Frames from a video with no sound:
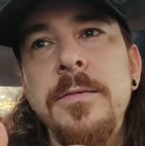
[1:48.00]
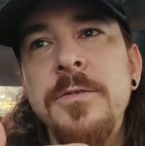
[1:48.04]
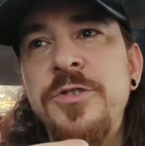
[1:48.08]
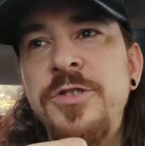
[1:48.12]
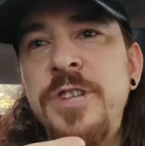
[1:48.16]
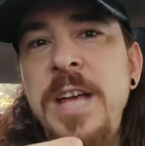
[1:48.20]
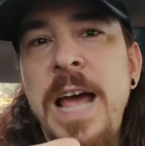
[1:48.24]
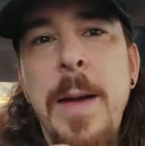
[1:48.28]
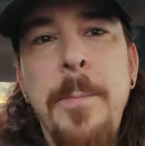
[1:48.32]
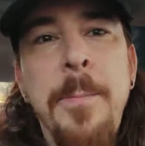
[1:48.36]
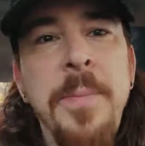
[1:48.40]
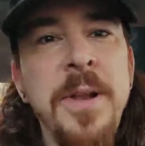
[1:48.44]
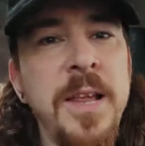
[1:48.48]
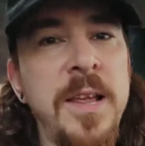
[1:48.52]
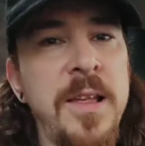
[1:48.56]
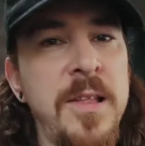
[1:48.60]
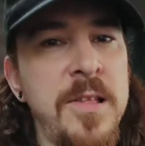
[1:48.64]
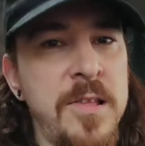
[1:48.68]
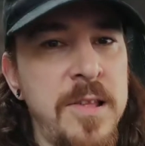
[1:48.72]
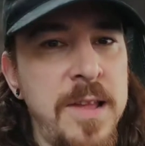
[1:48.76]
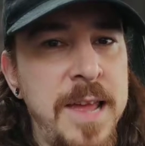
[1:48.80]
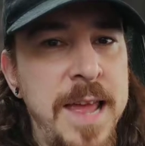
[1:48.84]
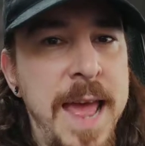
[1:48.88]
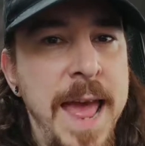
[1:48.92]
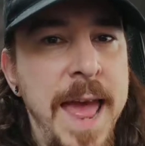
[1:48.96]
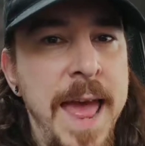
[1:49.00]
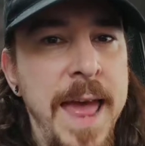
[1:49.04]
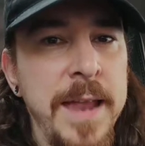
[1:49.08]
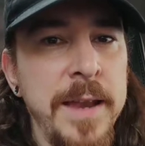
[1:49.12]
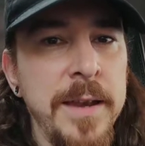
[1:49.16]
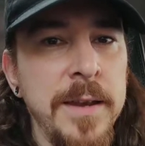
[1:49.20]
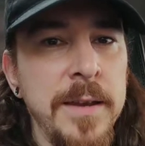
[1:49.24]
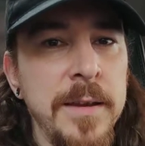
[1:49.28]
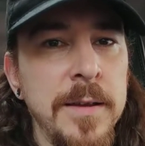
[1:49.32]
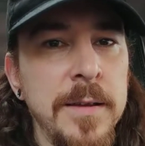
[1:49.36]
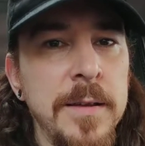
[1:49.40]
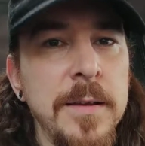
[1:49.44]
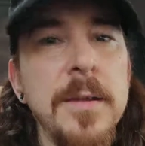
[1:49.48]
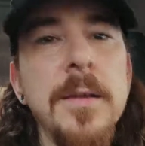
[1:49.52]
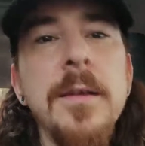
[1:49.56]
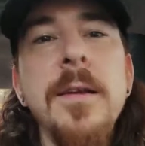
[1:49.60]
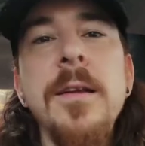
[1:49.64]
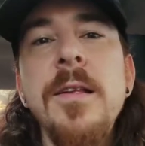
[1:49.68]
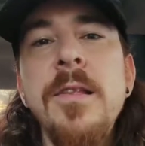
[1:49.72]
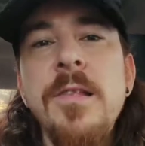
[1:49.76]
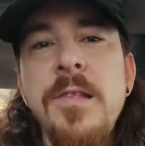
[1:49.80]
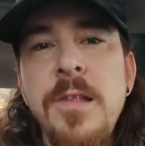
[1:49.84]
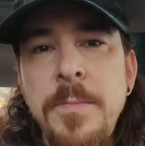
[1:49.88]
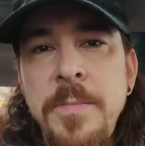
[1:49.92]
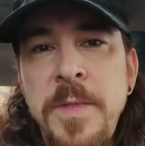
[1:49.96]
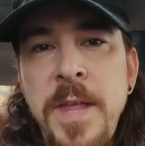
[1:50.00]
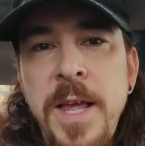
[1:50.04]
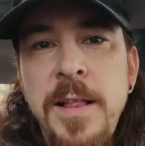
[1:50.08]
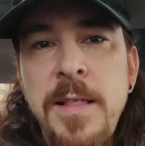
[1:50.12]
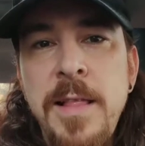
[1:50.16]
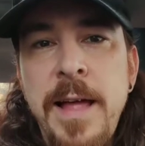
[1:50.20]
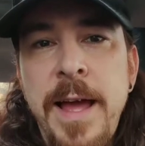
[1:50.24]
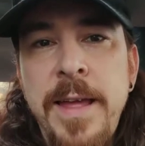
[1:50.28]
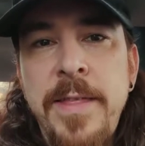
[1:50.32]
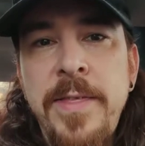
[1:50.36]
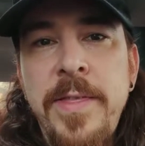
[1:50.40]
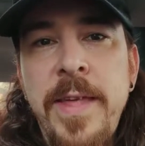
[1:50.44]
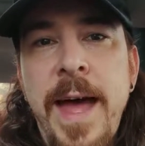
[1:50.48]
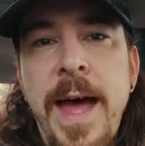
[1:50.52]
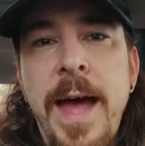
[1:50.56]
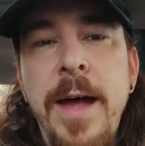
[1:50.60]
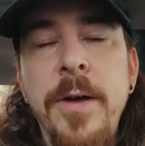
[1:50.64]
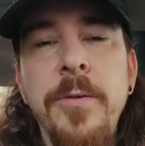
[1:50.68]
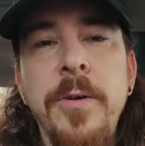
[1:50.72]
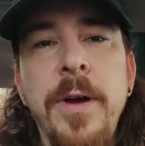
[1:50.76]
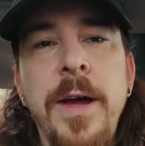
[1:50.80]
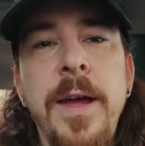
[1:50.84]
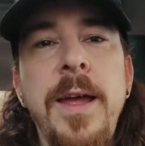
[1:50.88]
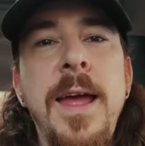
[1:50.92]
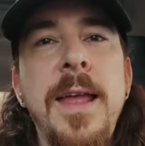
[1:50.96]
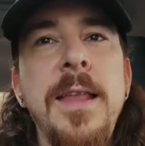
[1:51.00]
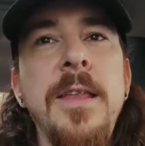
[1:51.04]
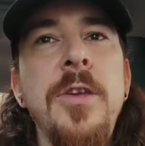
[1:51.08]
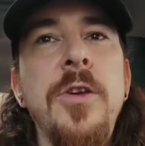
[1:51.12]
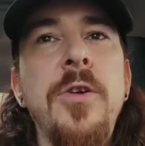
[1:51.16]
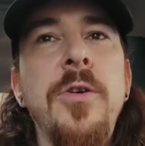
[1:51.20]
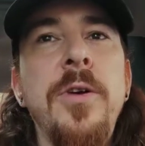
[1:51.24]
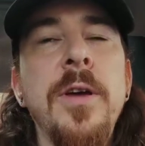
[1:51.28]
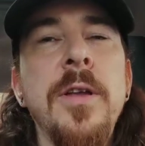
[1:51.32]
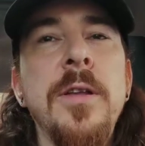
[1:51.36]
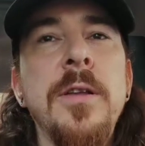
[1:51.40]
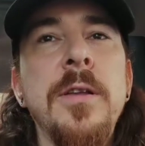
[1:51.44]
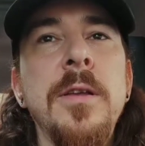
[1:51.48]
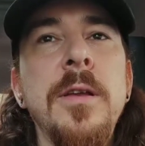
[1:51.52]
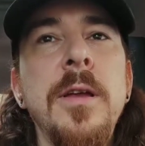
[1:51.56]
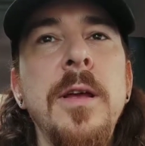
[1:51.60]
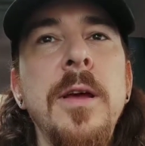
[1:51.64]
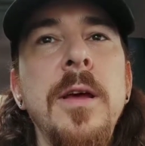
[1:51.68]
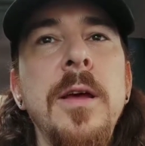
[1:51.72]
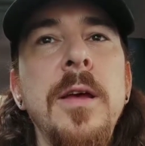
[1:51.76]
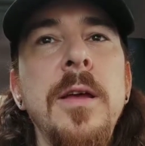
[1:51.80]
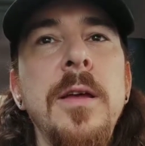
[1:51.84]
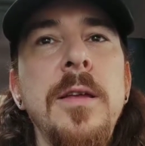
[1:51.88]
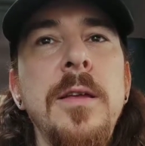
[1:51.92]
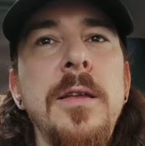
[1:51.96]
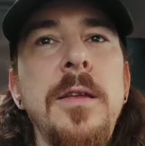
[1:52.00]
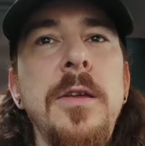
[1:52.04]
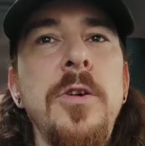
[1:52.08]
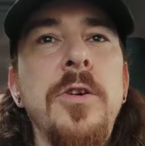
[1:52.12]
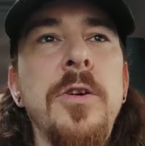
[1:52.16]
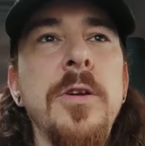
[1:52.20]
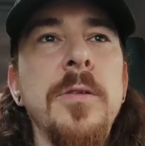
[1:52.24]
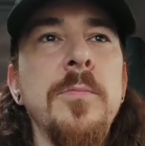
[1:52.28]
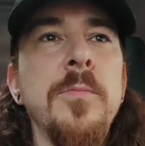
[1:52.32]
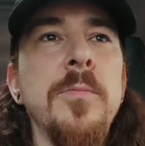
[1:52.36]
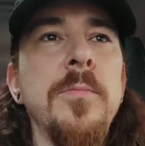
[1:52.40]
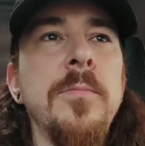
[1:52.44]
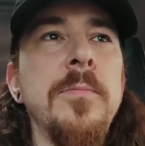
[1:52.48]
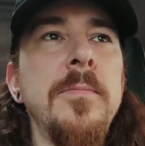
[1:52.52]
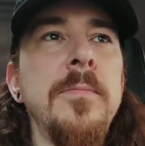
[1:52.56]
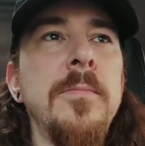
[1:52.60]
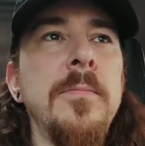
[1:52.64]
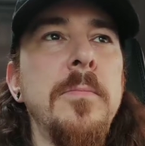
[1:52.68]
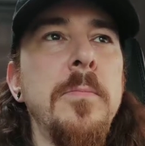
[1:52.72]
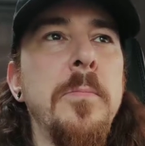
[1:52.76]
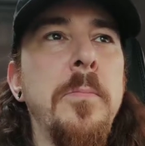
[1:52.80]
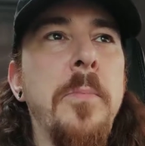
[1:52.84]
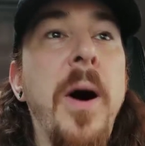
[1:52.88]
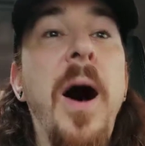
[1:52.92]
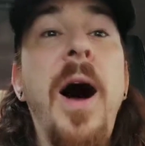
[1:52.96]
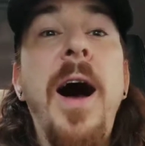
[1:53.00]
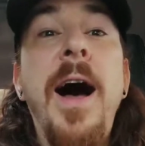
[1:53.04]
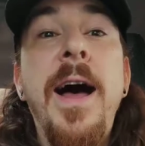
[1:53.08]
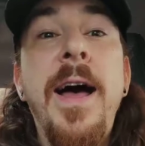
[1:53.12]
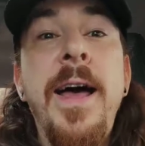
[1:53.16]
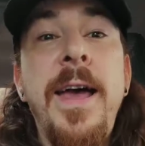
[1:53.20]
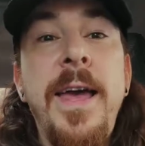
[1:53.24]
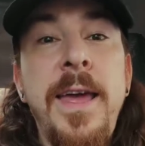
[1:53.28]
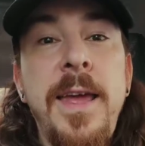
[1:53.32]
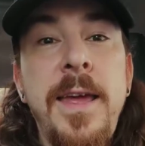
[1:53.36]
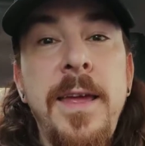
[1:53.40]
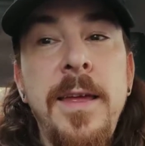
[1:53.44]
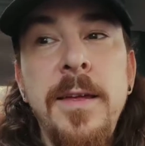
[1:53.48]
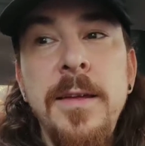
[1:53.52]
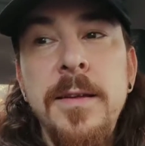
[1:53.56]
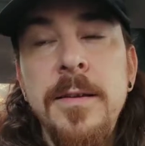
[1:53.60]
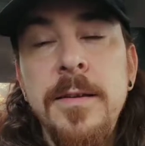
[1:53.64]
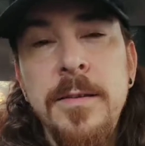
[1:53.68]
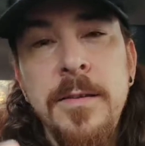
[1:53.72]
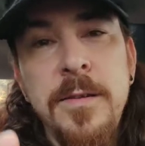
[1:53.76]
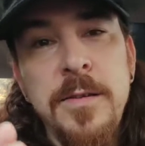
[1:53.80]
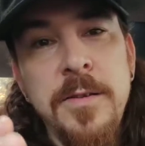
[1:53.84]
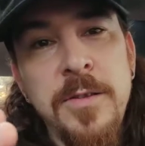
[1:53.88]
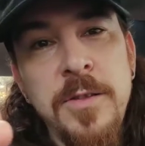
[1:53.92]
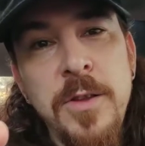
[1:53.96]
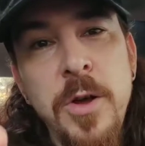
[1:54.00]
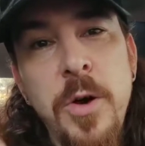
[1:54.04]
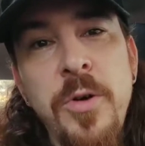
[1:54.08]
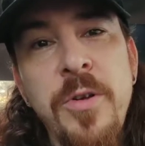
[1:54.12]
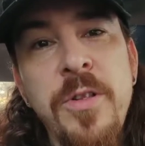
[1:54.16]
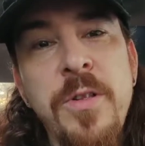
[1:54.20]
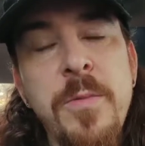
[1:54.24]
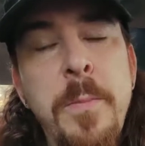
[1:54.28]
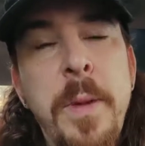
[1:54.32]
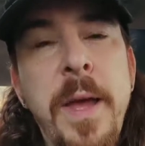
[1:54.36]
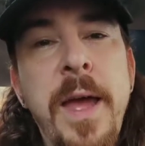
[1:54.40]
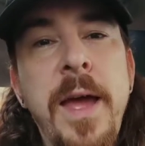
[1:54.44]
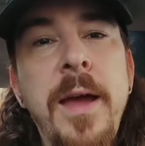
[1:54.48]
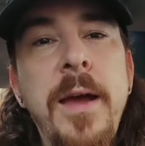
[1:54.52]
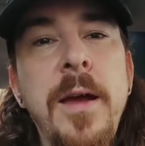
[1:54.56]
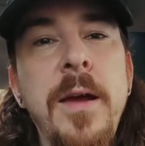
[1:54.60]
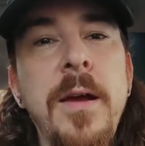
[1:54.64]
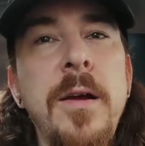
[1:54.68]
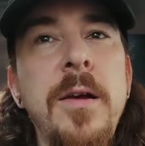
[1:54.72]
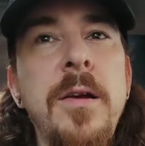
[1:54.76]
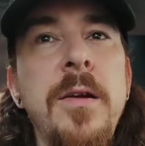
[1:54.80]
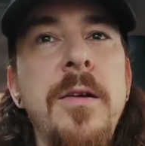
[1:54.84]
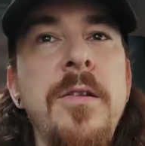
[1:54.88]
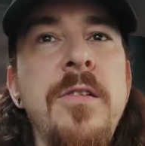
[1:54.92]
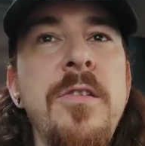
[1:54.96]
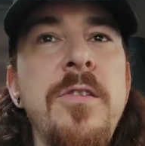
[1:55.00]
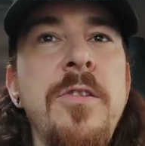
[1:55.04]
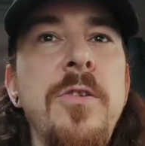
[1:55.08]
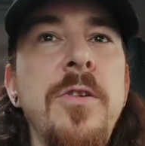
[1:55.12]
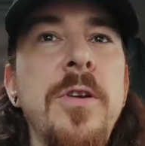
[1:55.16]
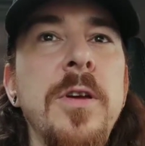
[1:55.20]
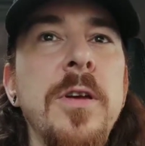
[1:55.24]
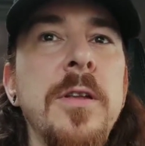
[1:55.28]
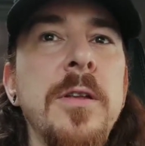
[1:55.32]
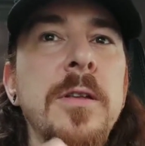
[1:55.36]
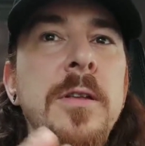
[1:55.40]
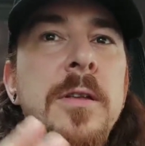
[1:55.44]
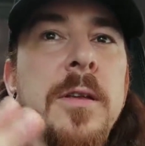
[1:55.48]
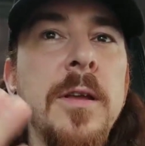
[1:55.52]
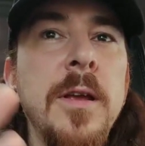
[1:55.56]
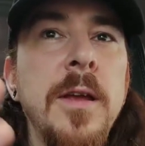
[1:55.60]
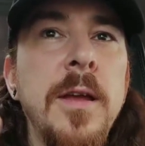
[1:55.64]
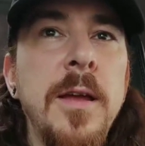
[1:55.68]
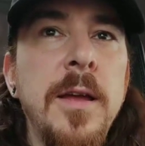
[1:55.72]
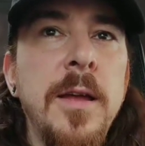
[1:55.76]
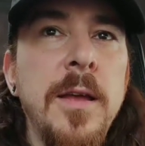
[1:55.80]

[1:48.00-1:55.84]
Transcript: Japanese yen, something like that, right? And you can buy those pairs, you can